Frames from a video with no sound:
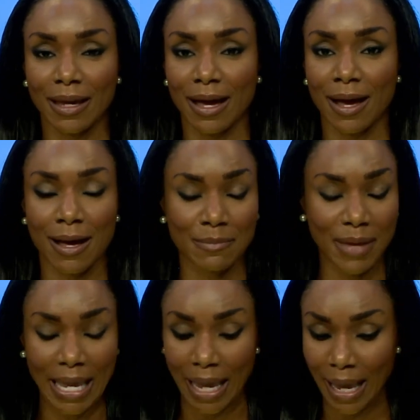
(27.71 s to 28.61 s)

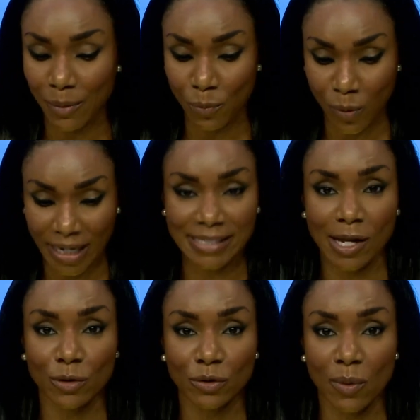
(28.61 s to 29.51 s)
When I
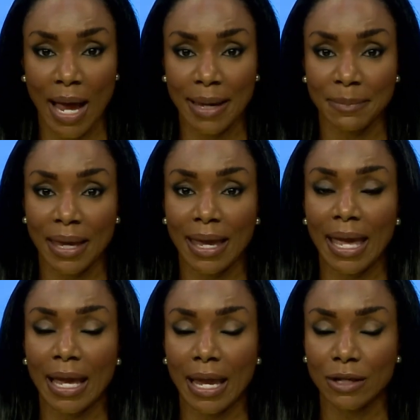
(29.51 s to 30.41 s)
tell you I'm
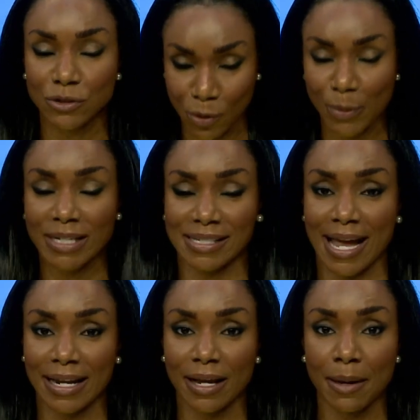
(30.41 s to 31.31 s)
super
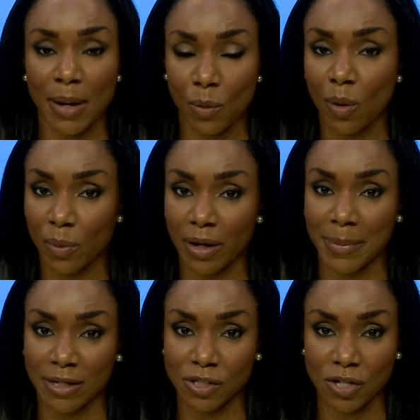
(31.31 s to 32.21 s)
ecstatic about what we're
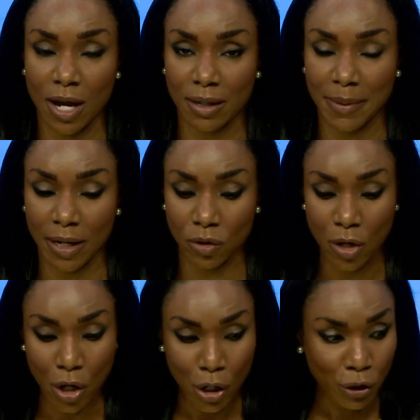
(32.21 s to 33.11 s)
about to talk about,
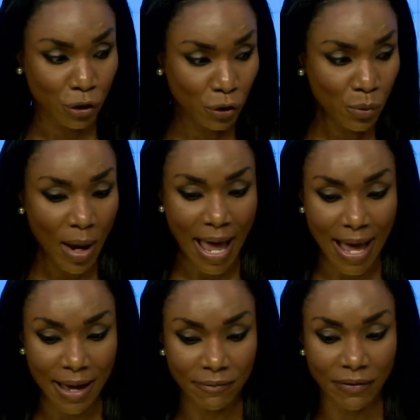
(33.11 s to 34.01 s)
you
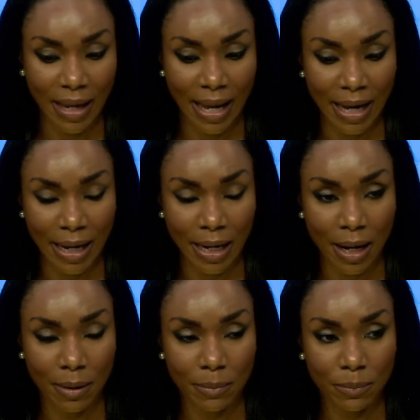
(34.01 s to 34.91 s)
have a
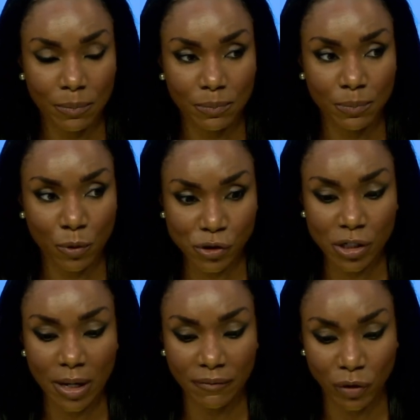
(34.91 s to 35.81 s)
portion
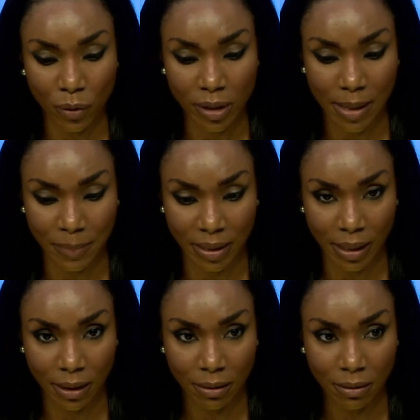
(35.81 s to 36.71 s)
of your company